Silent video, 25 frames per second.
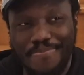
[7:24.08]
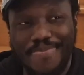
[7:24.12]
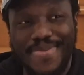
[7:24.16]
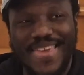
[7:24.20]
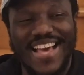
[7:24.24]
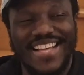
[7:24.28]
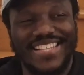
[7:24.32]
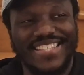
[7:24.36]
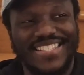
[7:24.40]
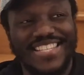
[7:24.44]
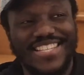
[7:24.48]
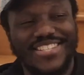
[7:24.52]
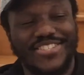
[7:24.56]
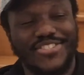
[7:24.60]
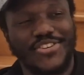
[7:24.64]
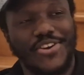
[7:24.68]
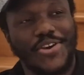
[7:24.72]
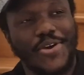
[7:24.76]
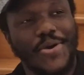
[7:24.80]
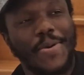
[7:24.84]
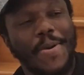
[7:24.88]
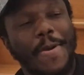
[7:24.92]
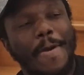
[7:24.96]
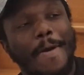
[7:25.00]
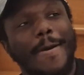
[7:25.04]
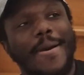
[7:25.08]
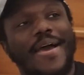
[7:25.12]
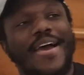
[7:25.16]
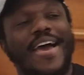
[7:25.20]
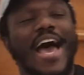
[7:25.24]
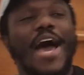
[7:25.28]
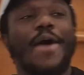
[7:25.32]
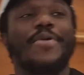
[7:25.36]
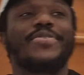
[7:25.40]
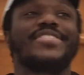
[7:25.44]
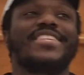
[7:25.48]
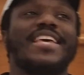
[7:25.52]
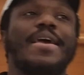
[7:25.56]
Me a teacher.
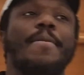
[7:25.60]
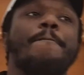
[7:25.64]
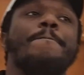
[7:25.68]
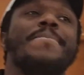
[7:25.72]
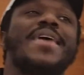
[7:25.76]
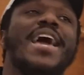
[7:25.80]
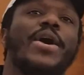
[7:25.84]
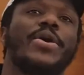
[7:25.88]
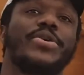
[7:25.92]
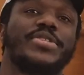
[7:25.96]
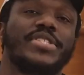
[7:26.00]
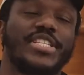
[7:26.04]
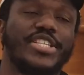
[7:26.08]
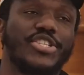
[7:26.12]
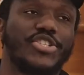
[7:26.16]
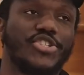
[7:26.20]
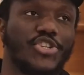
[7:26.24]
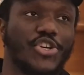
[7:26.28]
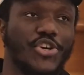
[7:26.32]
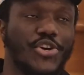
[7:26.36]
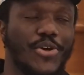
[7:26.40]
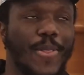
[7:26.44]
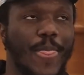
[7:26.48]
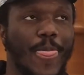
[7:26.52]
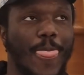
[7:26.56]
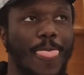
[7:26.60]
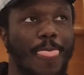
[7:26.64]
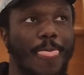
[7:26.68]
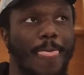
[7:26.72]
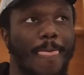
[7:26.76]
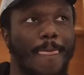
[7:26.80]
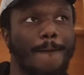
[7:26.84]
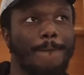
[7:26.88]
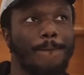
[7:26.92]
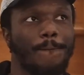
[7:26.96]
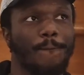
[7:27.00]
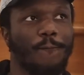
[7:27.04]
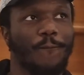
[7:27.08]
I would say me a teacher.
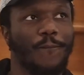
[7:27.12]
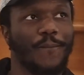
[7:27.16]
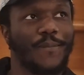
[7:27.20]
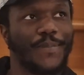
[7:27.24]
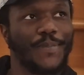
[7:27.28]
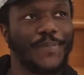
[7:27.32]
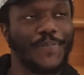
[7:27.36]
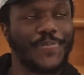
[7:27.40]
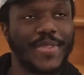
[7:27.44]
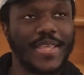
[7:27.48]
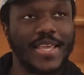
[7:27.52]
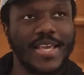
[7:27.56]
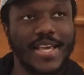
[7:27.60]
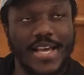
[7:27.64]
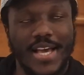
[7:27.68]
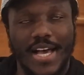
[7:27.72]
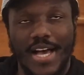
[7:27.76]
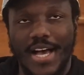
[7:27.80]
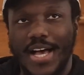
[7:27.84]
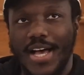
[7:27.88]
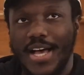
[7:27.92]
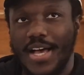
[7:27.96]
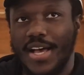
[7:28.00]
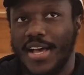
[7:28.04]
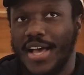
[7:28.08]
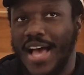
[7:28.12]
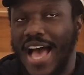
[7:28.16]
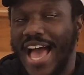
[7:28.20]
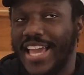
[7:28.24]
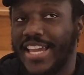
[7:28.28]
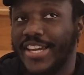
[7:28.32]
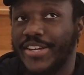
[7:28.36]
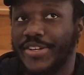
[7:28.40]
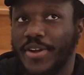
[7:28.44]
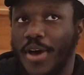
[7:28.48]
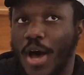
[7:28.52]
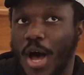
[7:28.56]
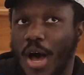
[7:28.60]
I
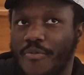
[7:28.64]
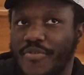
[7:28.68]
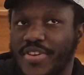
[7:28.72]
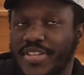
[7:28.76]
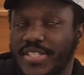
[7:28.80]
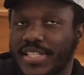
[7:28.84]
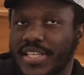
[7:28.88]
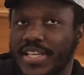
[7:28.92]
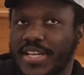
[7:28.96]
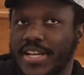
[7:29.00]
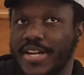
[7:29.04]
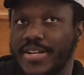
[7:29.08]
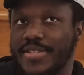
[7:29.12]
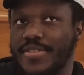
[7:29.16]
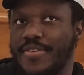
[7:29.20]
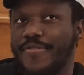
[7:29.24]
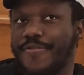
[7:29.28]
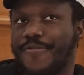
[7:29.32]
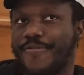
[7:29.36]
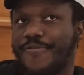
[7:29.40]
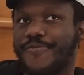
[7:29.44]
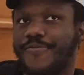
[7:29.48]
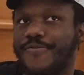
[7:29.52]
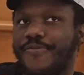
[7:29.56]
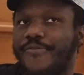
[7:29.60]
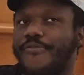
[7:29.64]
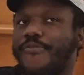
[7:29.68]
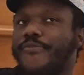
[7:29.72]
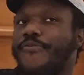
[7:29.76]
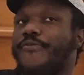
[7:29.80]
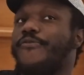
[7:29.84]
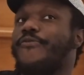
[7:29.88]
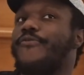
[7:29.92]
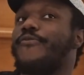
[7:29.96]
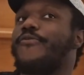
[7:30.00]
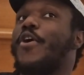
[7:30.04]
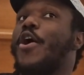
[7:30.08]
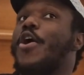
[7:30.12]
can obviously hear the
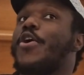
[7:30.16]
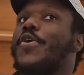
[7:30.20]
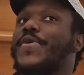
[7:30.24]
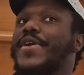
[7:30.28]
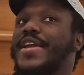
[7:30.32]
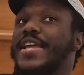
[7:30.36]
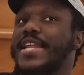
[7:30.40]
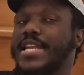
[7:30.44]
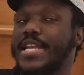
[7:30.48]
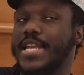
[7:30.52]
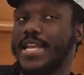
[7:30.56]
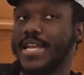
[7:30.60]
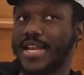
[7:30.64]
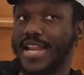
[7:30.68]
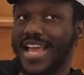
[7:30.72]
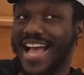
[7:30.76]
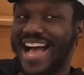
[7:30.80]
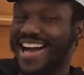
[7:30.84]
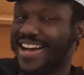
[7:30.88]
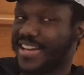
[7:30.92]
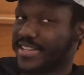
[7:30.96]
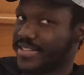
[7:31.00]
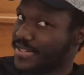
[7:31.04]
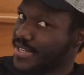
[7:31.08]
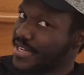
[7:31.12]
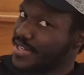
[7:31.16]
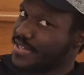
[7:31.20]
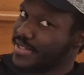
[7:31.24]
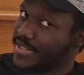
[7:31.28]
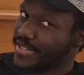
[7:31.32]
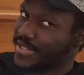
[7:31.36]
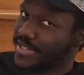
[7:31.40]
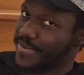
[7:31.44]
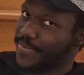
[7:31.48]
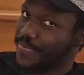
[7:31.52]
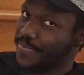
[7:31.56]
foreign accent.